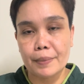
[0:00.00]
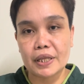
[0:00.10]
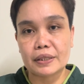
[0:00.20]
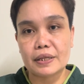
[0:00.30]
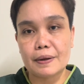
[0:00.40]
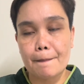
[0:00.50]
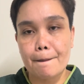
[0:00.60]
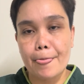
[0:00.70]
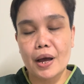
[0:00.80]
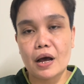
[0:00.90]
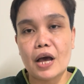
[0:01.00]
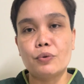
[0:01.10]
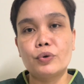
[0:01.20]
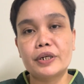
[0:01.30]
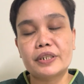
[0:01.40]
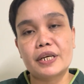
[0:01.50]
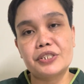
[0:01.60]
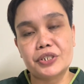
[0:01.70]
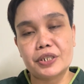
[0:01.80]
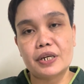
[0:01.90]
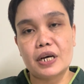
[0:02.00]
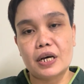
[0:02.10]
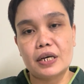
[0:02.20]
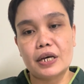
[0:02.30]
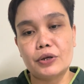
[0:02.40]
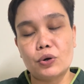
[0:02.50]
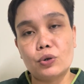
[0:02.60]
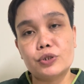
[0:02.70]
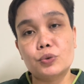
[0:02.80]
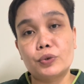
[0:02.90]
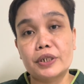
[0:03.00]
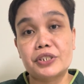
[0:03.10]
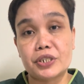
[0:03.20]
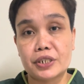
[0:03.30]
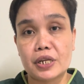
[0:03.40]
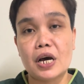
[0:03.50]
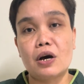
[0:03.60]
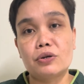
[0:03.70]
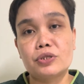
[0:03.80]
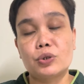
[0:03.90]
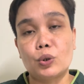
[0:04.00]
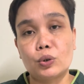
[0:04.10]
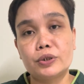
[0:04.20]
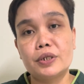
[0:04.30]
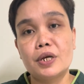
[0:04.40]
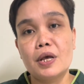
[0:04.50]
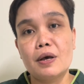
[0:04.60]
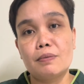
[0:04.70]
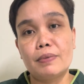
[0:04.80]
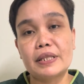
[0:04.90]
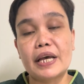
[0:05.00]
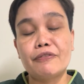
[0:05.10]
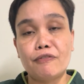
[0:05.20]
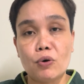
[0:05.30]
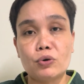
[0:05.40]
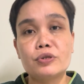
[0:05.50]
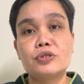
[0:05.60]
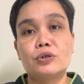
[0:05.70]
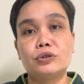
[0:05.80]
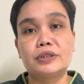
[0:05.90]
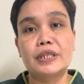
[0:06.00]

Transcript: But I also work general household, but I focus on